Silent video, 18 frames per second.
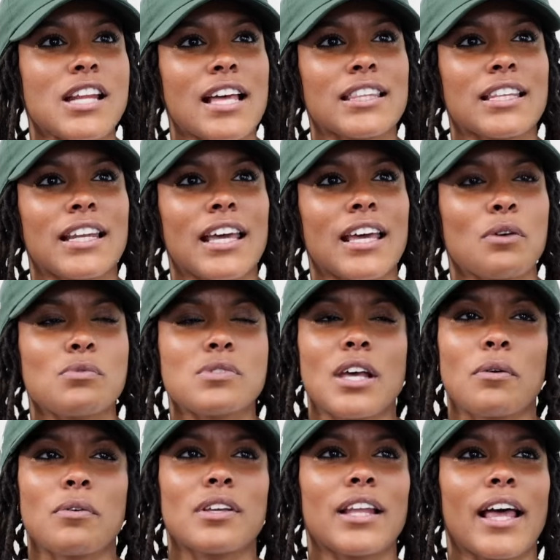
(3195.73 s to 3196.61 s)
after that, it was
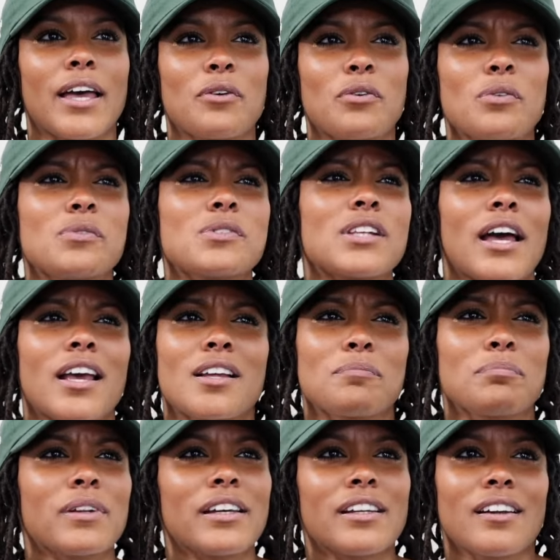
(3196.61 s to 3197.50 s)
like we like we was
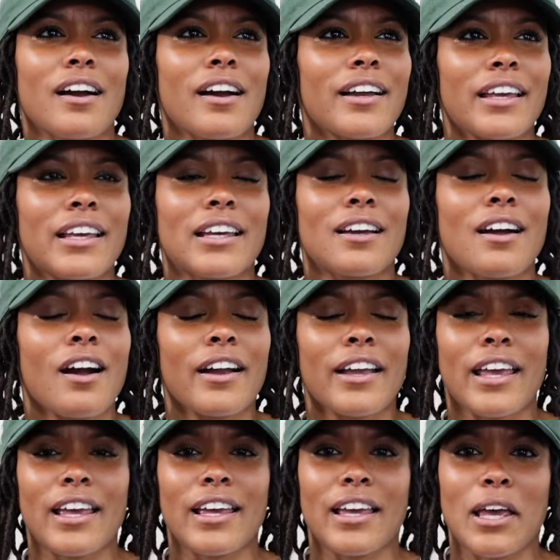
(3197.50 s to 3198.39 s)
like playing arcade
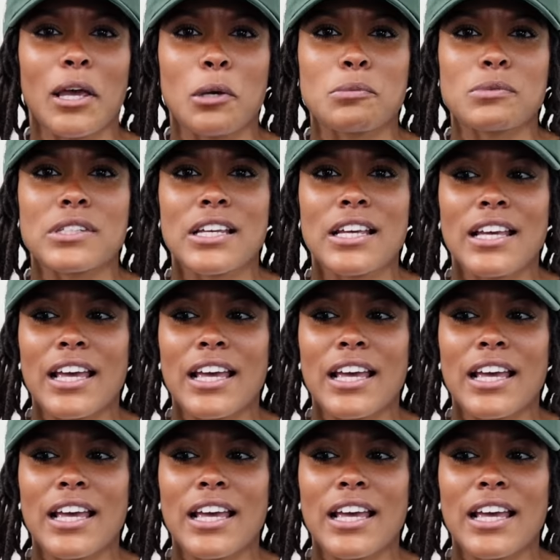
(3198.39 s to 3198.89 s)
arcade games,